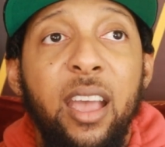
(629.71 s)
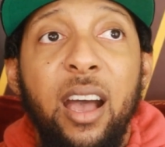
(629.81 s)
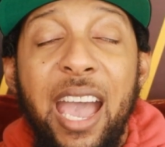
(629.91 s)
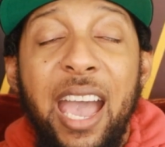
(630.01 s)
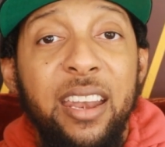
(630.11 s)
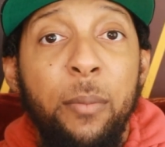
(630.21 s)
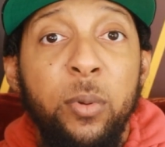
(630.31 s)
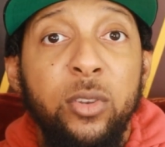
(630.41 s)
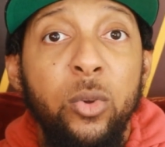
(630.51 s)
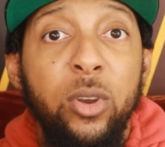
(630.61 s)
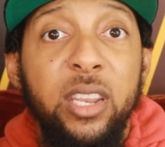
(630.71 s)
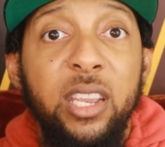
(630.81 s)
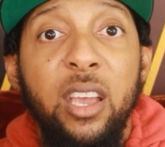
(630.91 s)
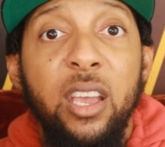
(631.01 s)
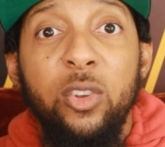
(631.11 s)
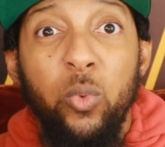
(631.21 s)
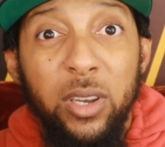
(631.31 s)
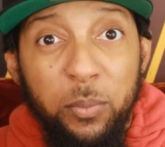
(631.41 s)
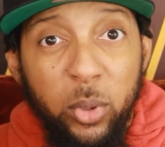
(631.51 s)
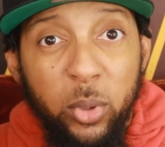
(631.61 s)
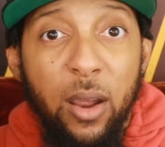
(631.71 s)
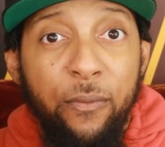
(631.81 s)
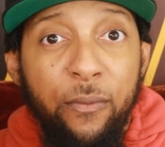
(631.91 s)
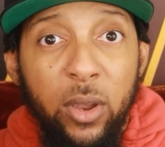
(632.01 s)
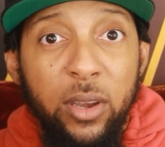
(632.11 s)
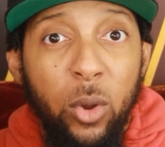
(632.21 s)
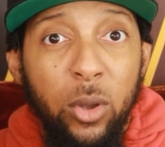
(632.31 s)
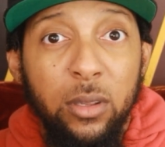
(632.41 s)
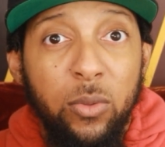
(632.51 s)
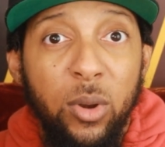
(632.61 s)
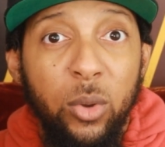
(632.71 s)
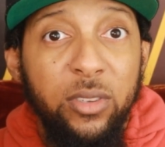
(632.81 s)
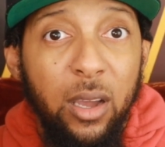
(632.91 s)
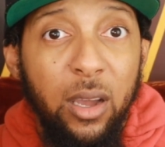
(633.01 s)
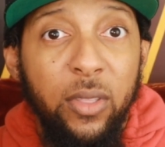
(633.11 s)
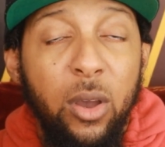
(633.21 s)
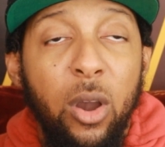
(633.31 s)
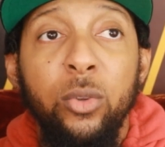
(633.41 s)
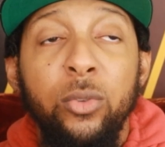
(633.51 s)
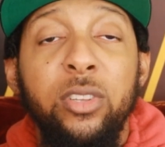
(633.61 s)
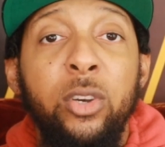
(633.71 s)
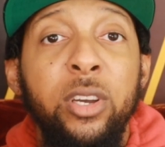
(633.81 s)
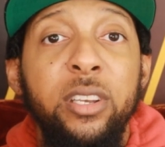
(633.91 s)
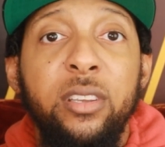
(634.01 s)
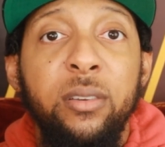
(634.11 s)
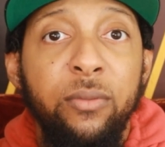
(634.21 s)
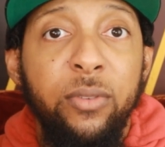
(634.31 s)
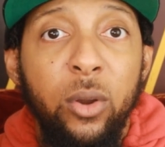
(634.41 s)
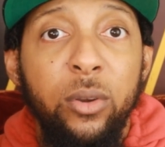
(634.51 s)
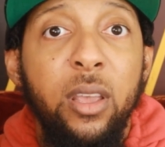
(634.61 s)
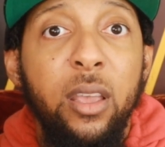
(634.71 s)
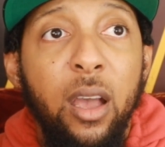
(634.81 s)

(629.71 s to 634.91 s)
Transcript: Uh, had an opportunity to really put our foot on the throats of the Cardinals. Couldn't convert.